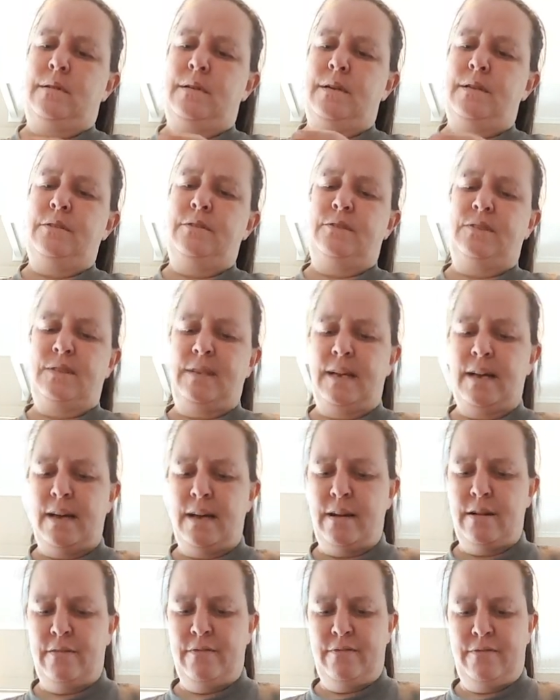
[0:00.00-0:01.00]
used to
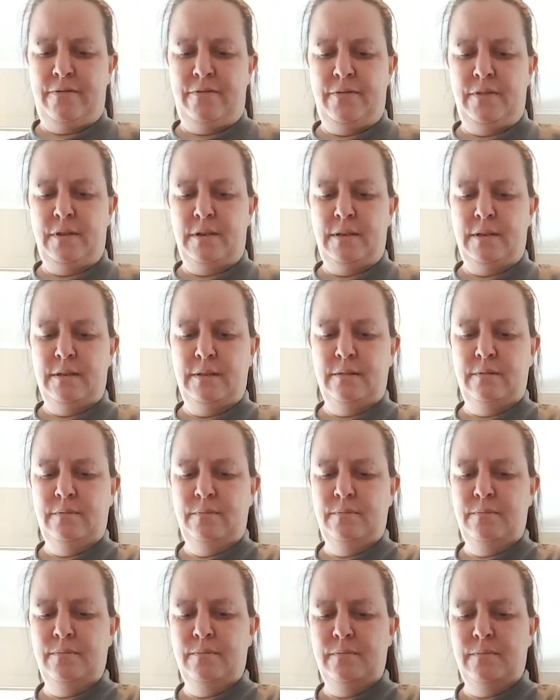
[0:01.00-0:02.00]
have
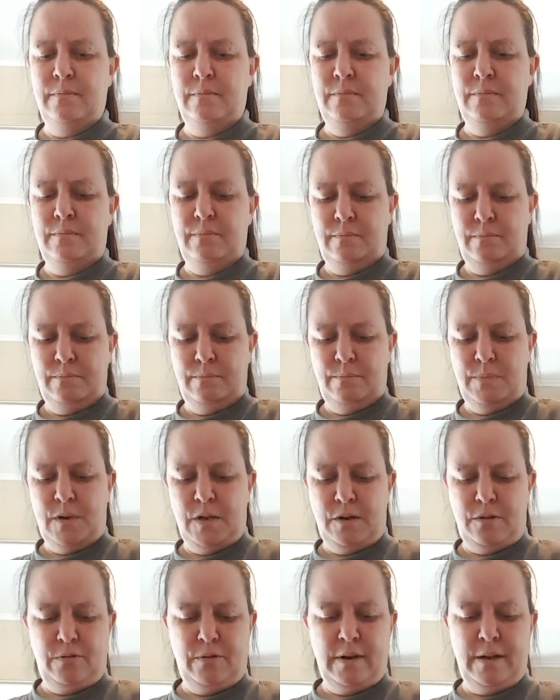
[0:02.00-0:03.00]
my
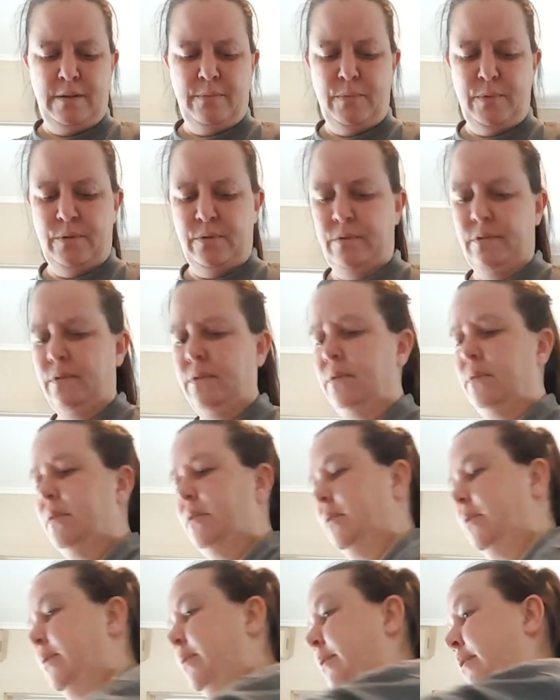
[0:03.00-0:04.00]
grandmother
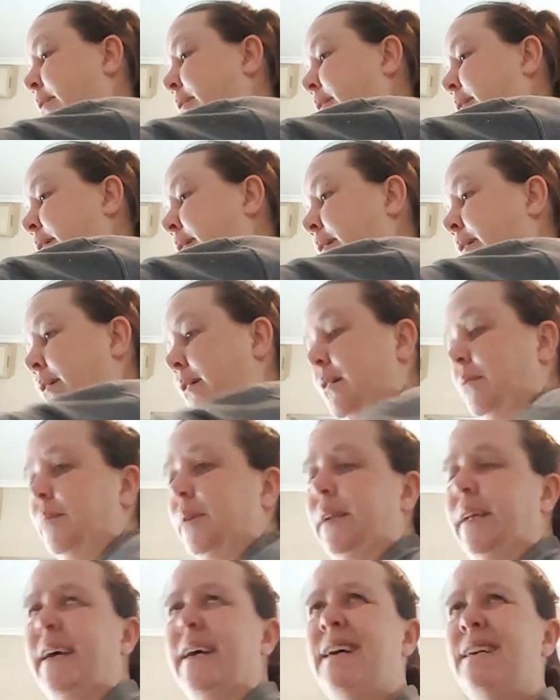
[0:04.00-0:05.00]
on my
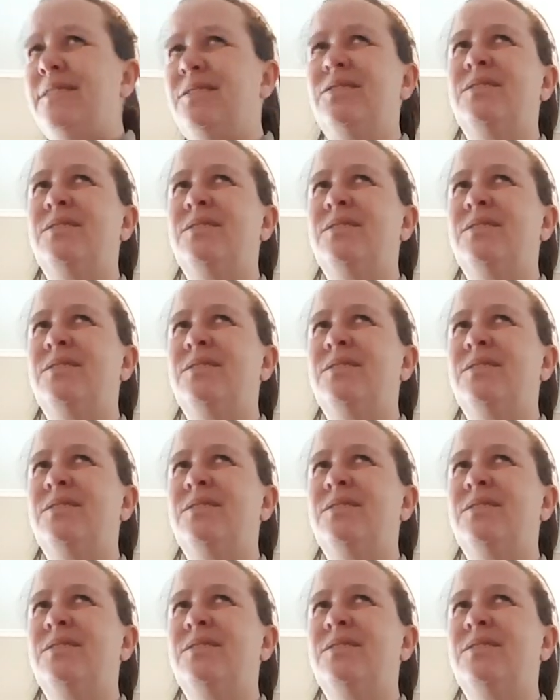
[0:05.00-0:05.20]
dad's